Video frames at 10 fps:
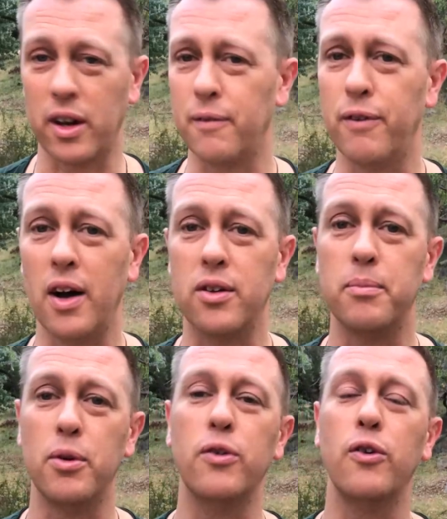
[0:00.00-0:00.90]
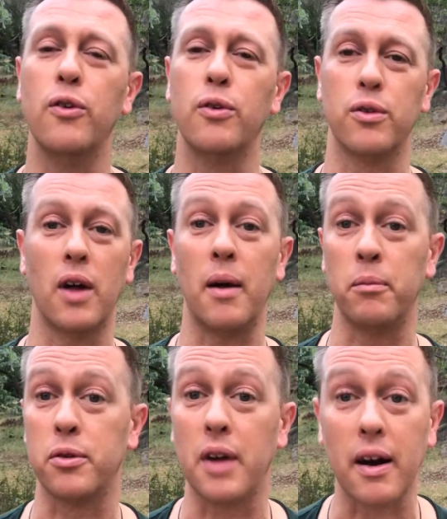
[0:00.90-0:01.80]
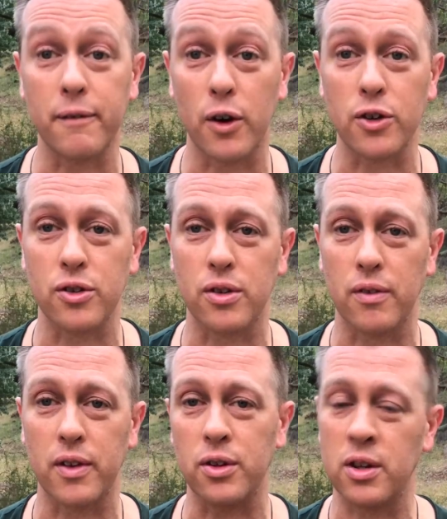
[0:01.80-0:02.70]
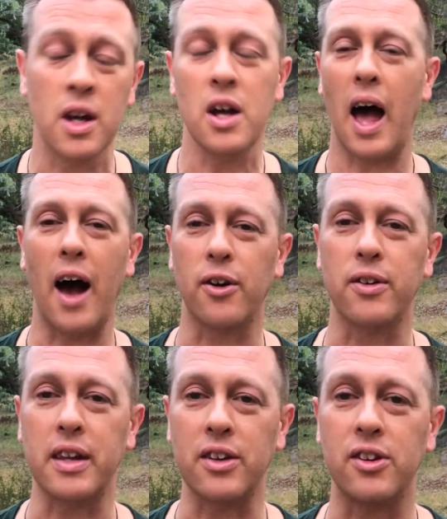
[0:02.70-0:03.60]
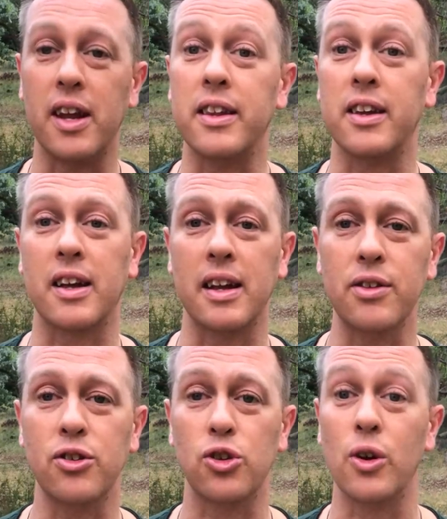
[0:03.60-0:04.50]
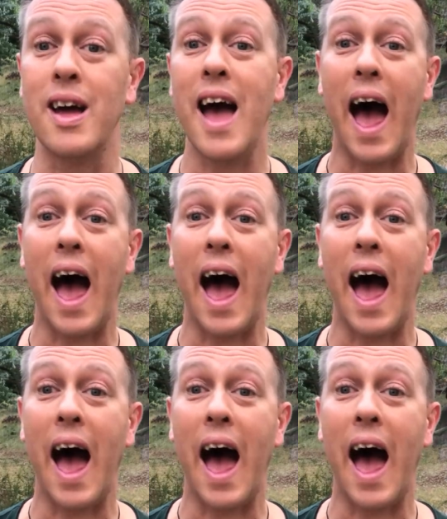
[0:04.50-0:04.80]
and you can find some beautiful um, sung versions of this out on the internet that you can listen to